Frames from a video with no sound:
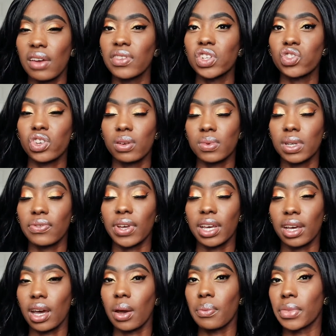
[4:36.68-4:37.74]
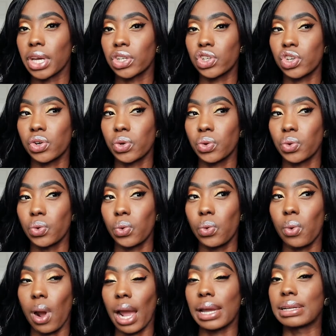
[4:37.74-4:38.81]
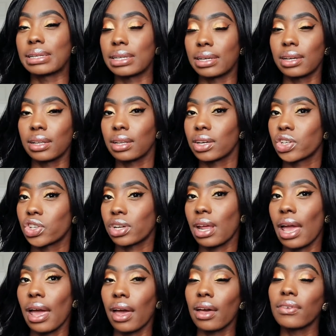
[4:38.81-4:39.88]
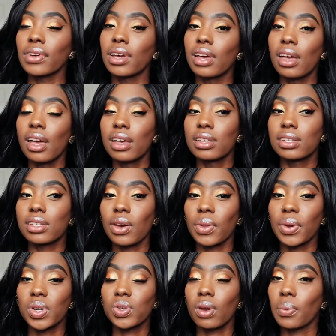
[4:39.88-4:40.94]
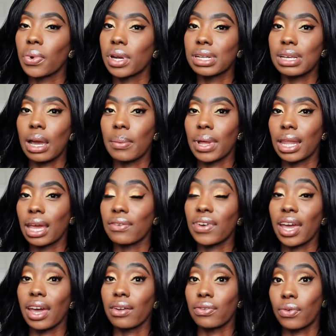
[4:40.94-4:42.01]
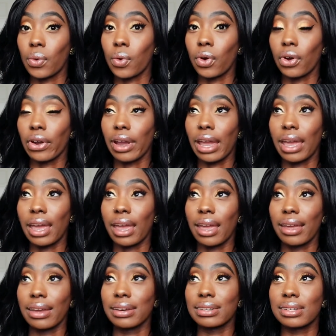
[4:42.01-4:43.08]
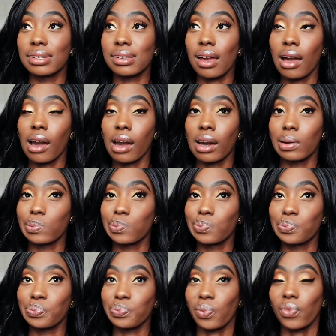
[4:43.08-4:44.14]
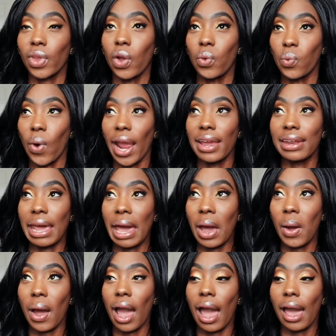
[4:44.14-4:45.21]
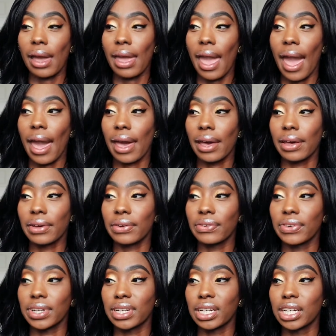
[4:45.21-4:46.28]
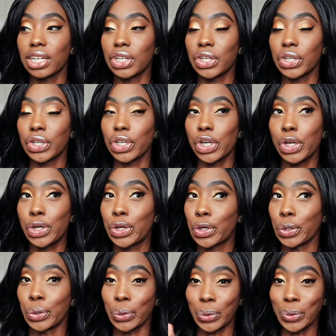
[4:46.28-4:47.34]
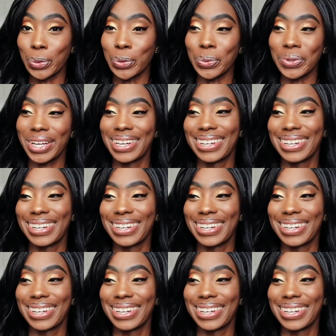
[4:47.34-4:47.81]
streams of income that you ideally should have. So there was one point in time in my life I had 4, and right now I have 2.